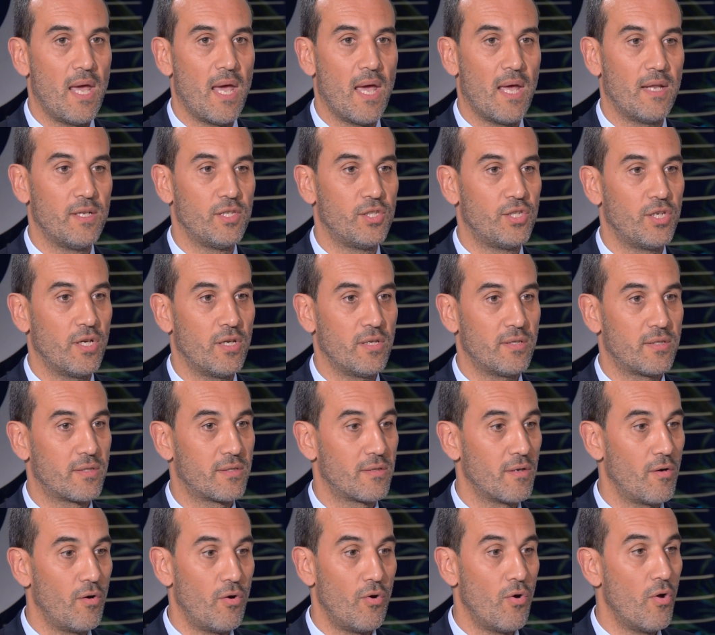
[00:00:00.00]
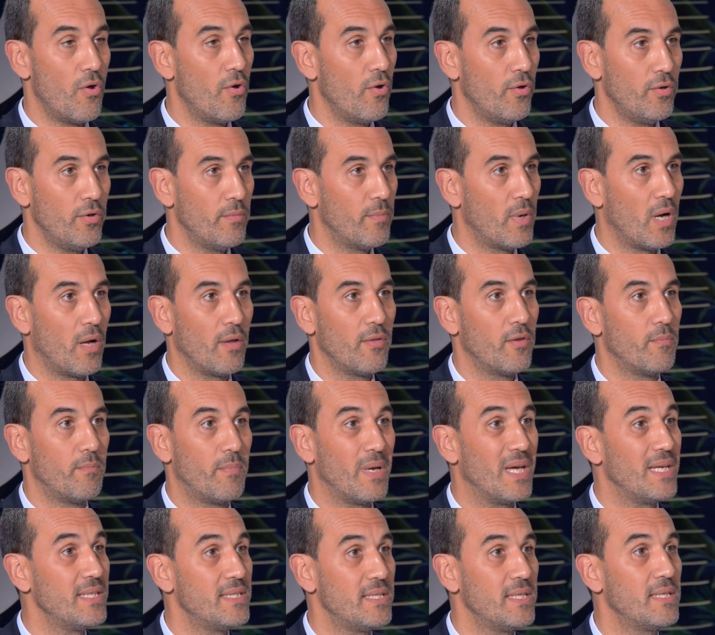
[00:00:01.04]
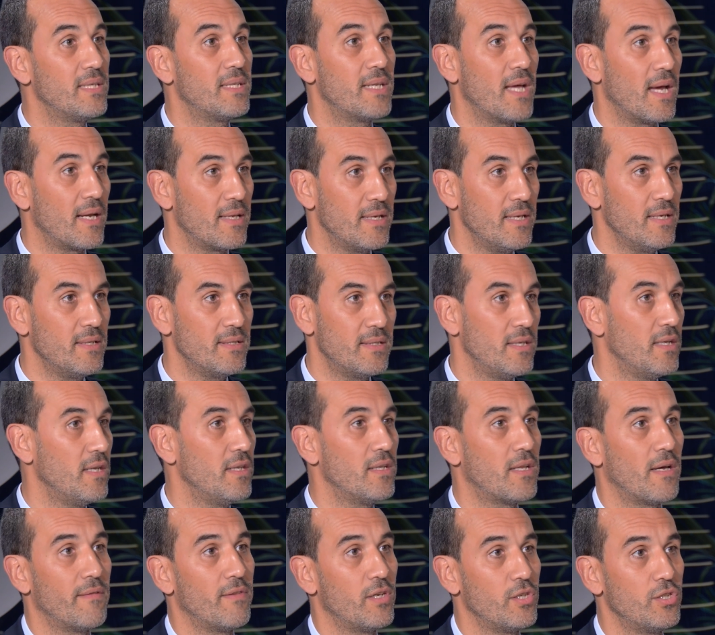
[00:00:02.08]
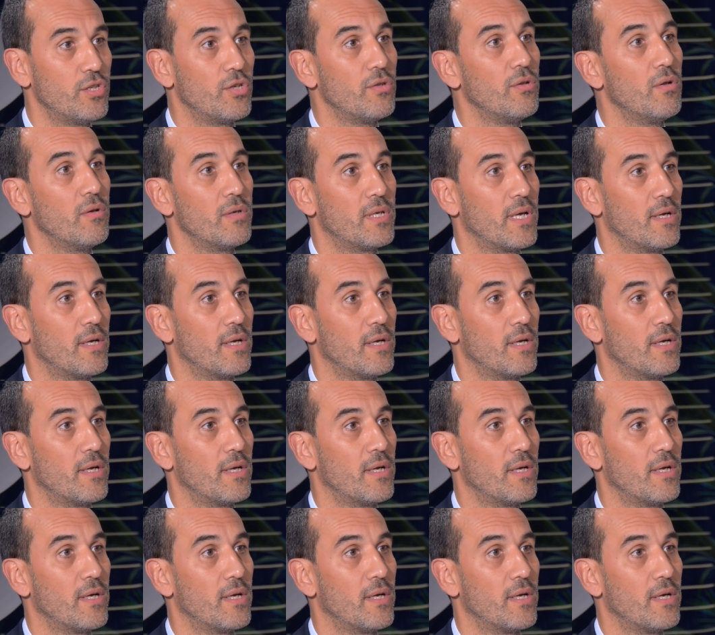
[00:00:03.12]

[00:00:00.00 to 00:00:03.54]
and just learn about the basic techniques in interventional